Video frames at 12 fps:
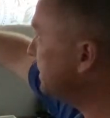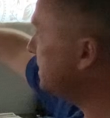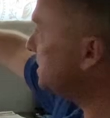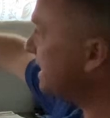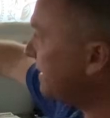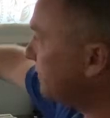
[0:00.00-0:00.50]

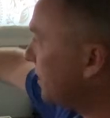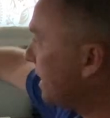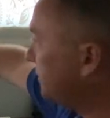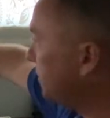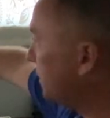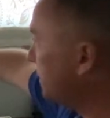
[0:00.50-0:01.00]
is
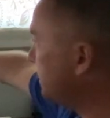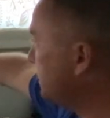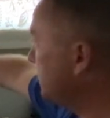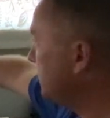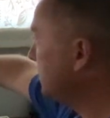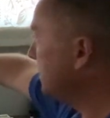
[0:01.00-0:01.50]
navigraph
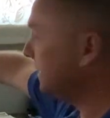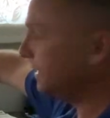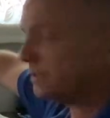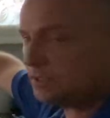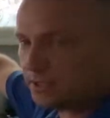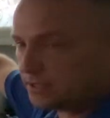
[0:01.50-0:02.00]
charts.
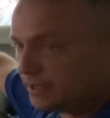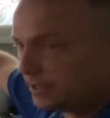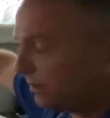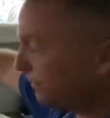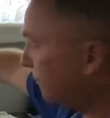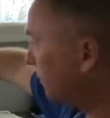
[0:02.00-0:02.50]
It's just like
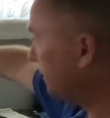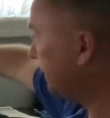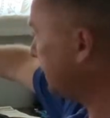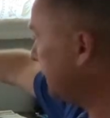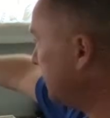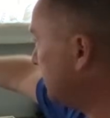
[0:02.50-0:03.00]
our
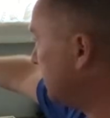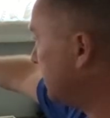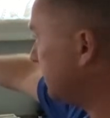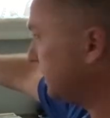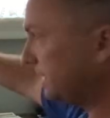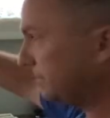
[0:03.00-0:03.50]
ForeFlight,
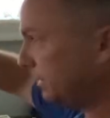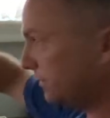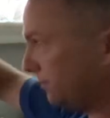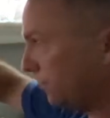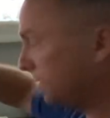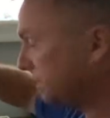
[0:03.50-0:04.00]
except it's for